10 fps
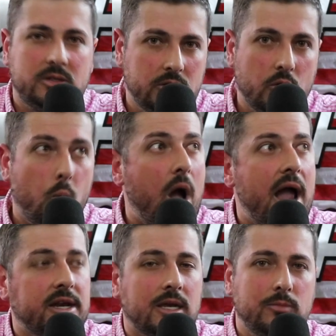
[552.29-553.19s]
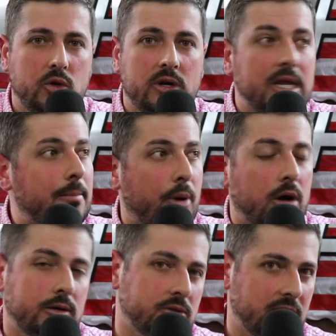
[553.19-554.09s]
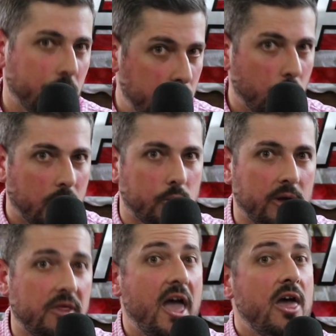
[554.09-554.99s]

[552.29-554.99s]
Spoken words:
to the wide community and partners that we work with.